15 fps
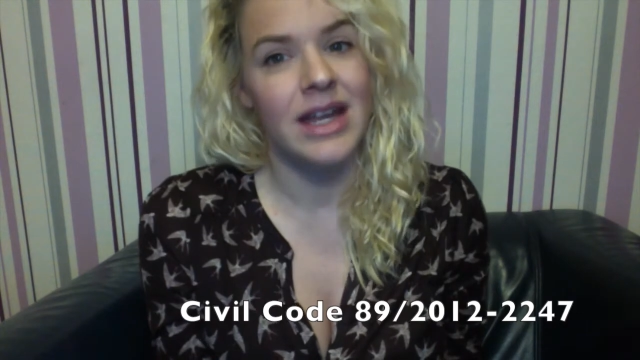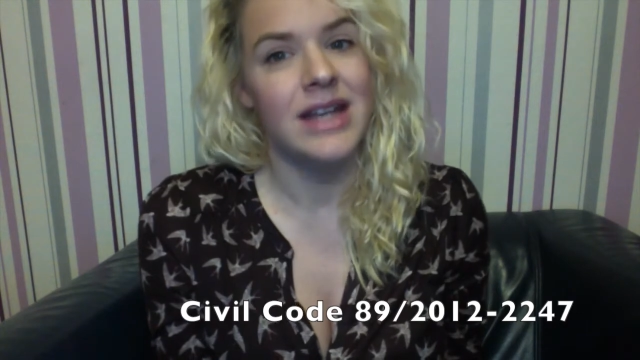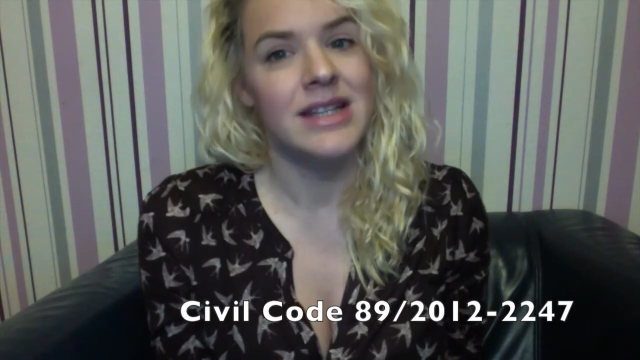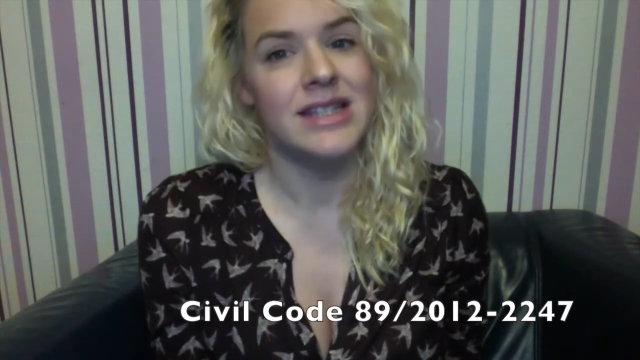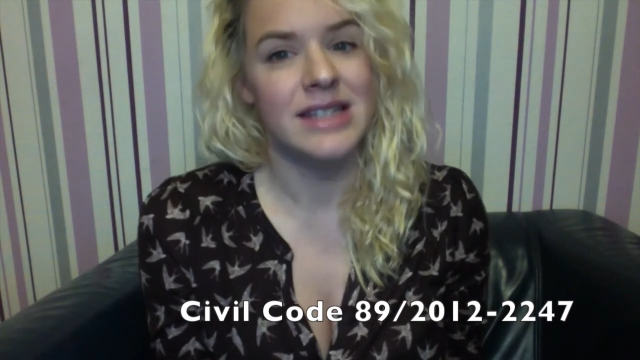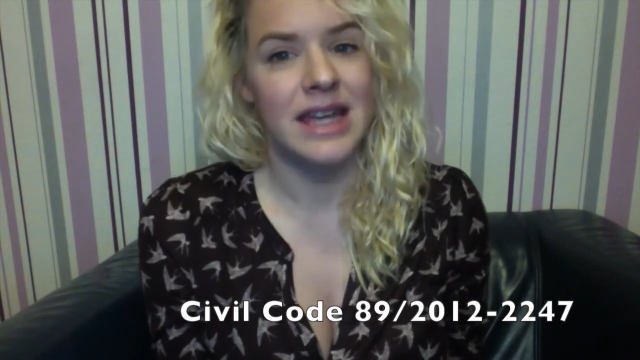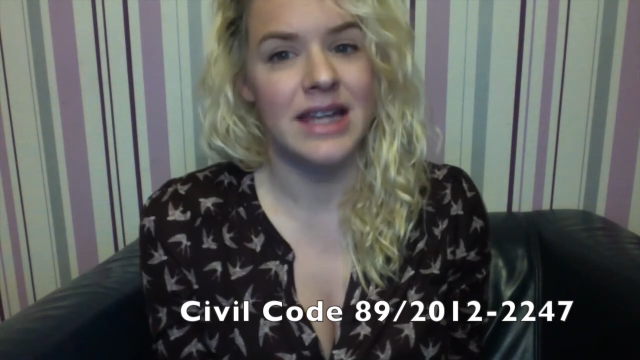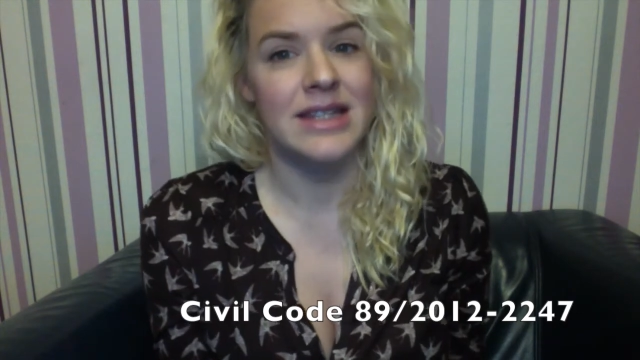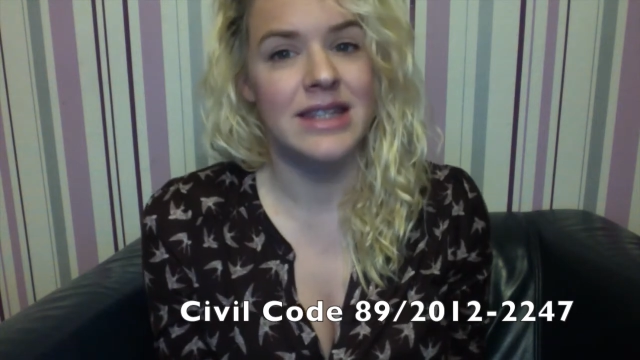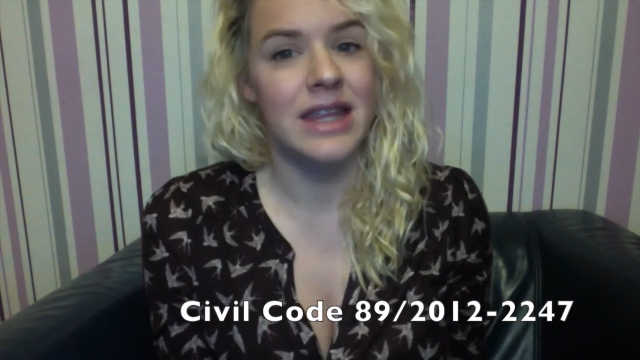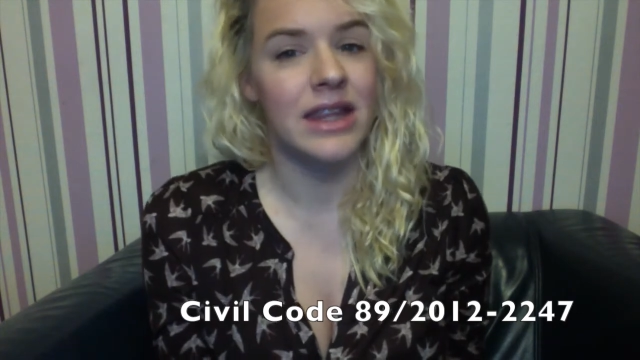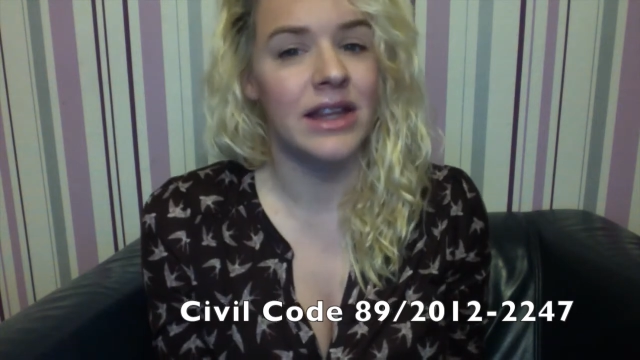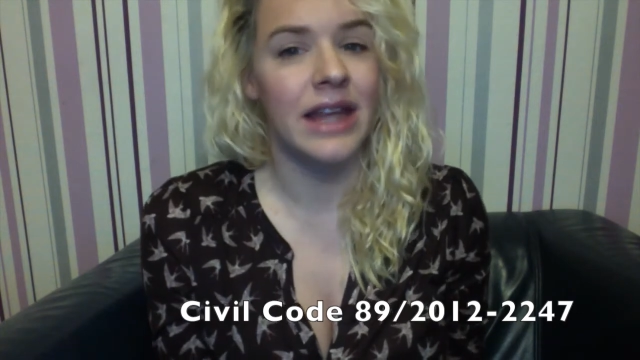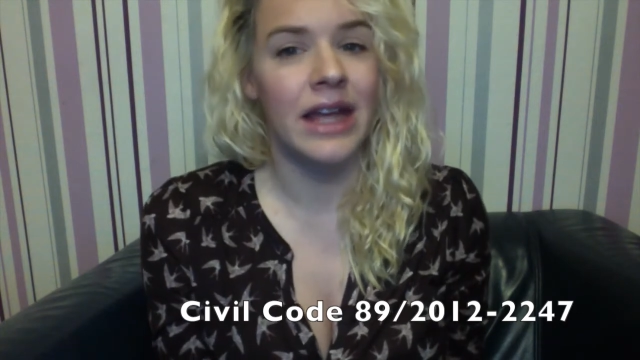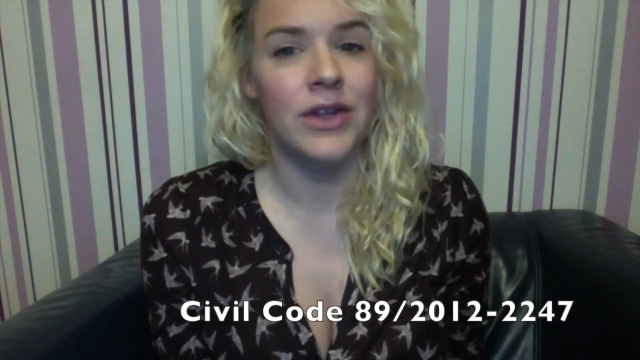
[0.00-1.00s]
states
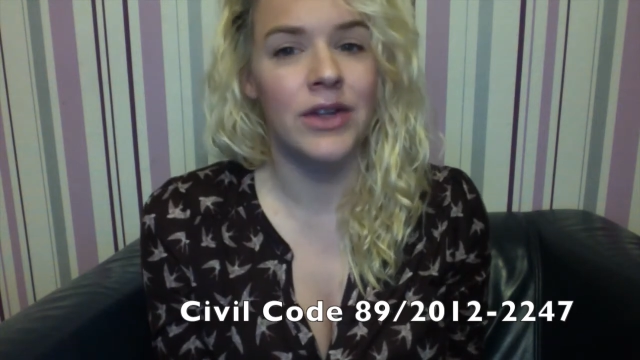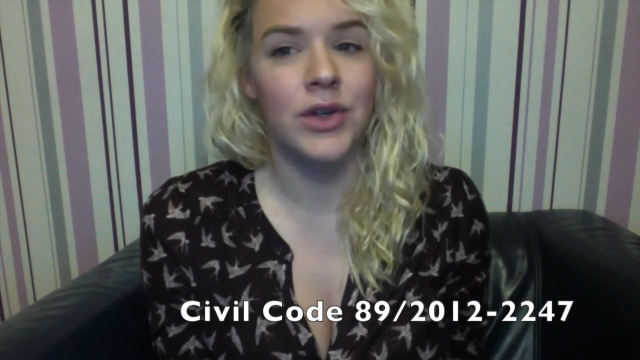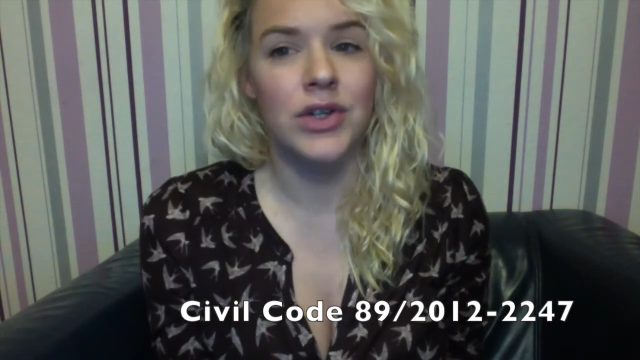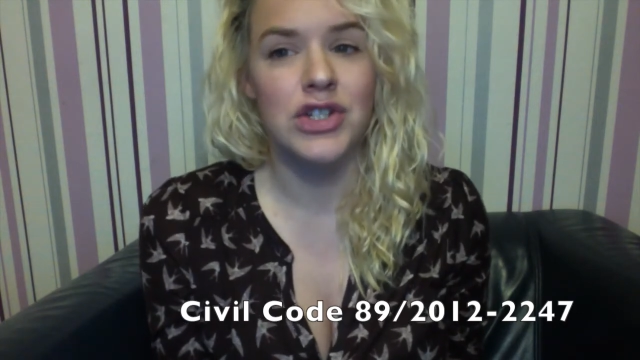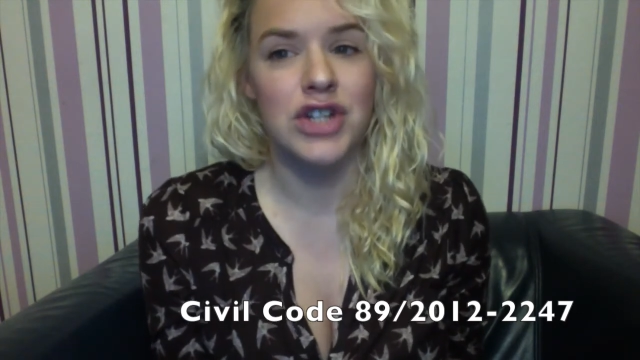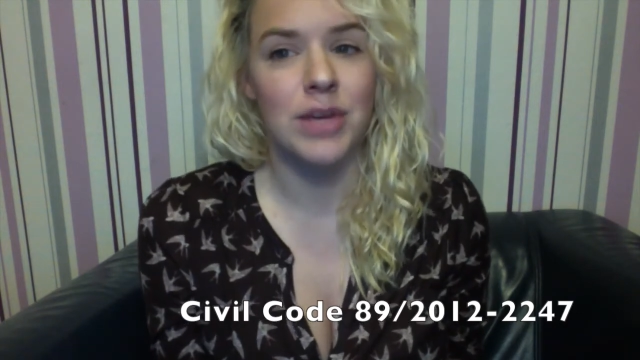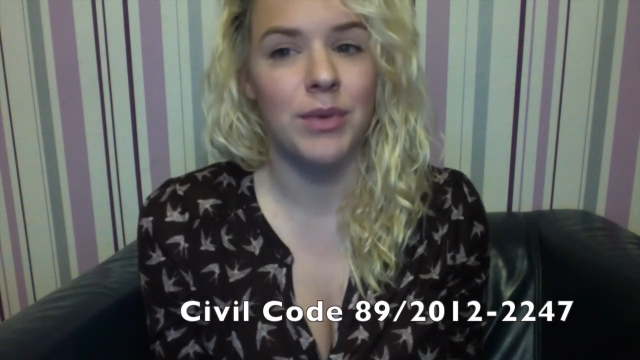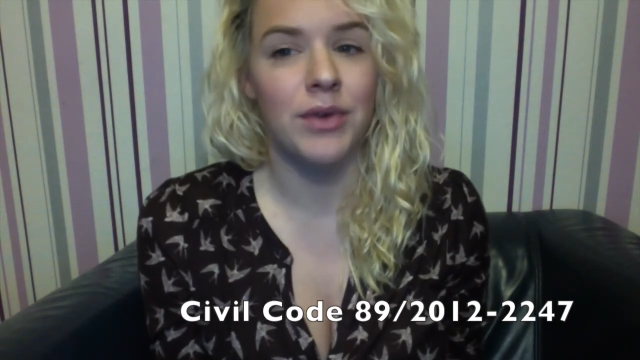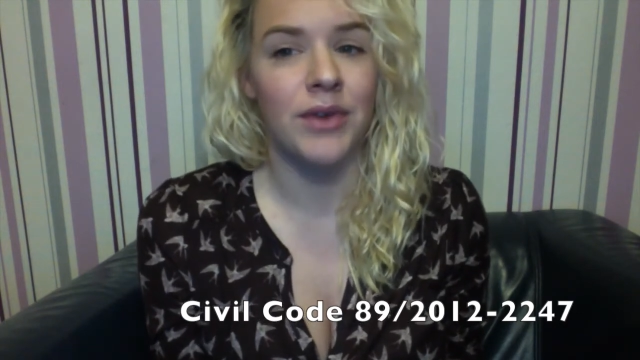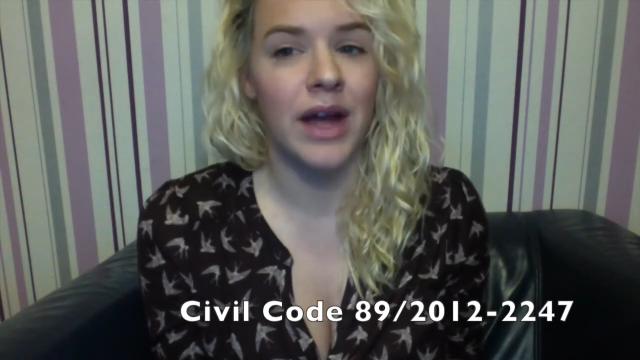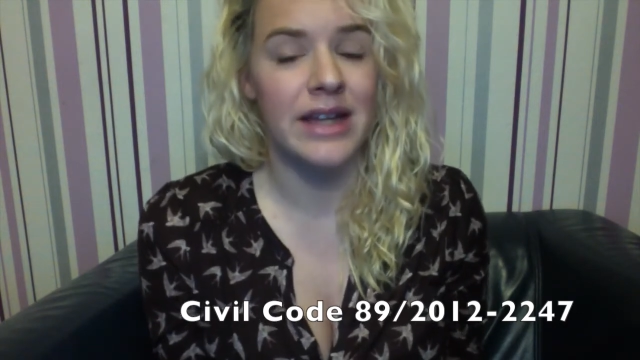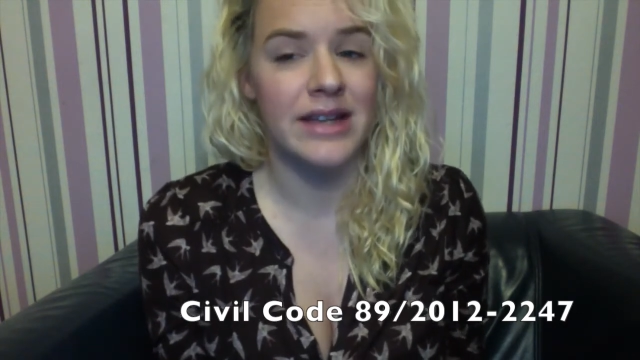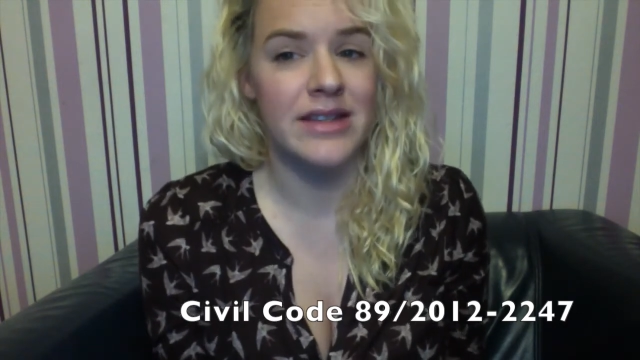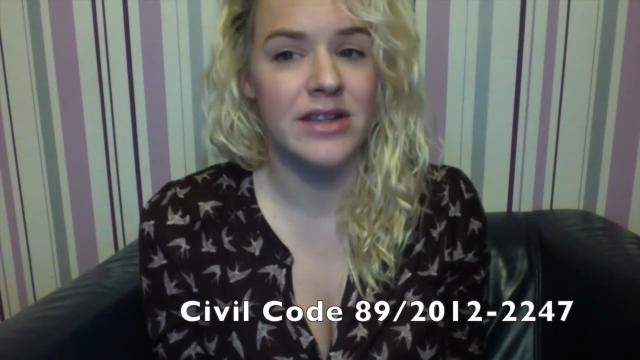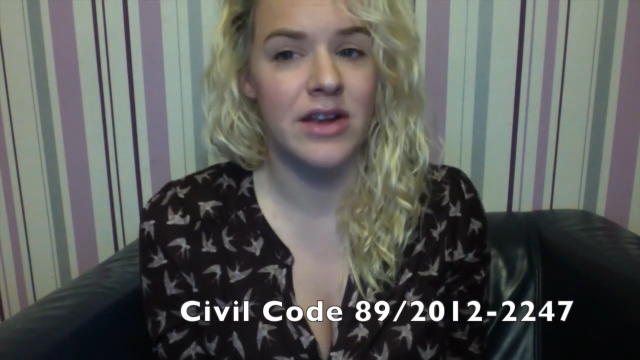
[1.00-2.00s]
that the landlord shall
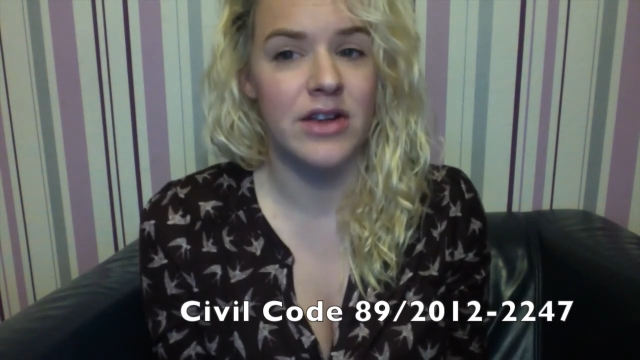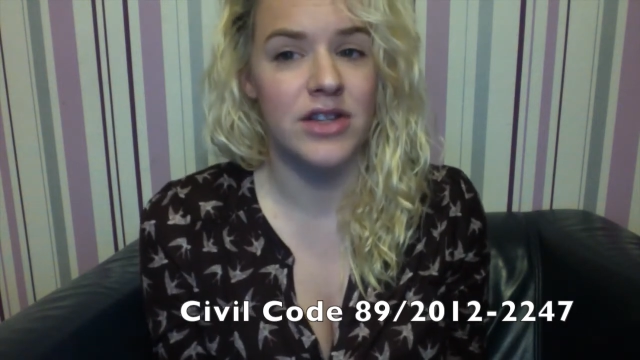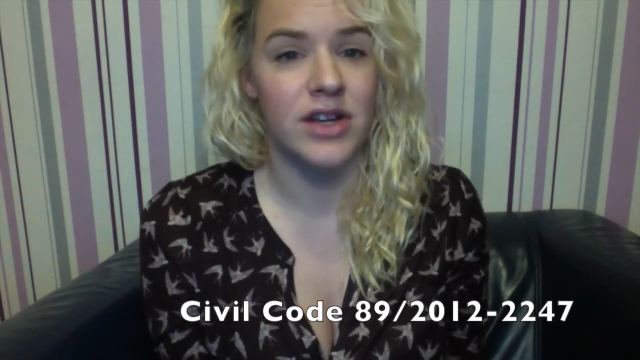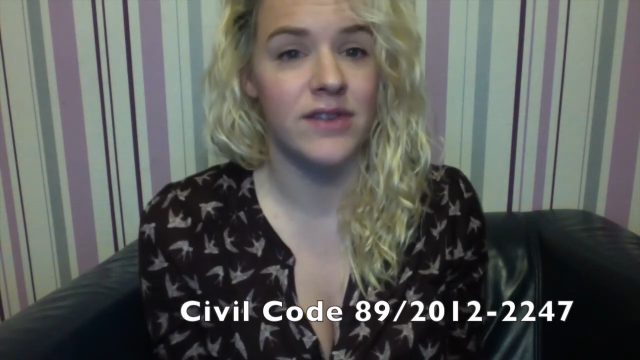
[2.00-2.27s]
provide necessary